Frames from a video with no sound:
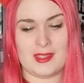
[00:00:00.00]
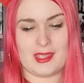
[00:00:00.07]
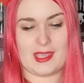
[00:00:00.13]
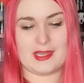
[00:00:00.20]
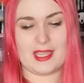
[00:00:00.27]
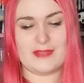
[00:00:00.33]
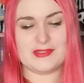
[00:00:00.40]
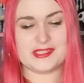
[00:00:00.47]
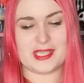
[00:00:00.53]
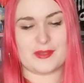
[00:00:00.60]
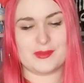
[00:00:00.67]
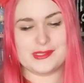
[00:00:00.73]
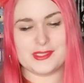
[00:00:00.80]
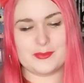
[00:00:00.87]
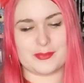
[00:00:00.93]
And I have to say, I
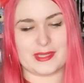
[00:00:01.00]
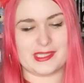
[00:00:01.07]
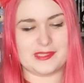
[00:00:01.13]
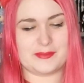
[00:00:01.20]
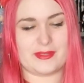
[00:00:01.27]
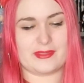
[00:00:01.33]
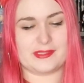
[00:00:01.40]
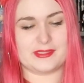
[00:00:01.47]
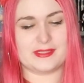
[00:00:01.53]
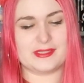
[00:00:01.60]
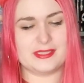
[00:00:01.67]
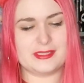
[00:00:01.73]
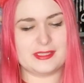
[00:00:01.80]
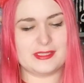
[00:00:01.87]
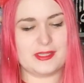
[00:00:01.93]
was surprised by this because
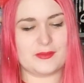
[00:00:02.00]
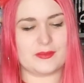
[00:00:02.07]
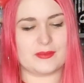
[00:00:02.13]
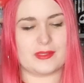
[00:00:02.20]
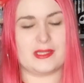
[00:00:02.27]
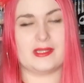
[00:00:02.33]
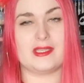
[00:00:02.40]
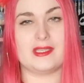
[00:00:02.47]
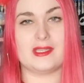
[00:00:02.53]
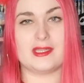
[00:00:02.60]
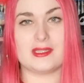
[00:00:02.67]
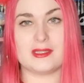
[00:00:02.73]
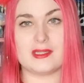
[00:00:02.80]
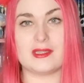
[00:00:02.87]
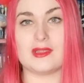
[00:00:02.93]
this is a really
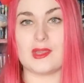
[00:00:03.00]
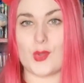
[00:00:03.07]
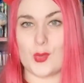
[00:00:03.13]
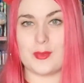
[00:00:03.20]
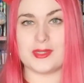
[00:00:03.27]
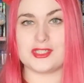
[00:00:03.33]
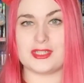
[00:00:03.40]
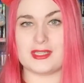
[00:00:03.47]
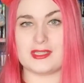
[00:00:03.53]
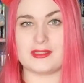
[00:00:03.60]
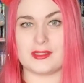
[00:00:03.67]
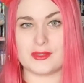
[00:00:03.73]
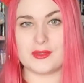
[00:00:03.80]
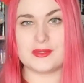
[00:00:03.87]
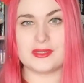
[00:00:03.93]
low budget
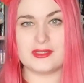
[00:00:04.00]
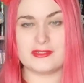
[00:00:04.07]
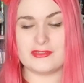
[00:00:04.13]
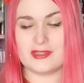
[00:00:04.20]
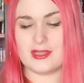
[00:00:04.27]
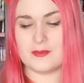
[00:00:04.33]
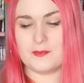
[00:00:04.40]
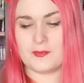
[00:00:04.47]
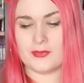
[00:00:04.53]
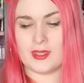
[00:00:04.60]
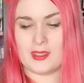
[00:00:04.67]
indie horror film,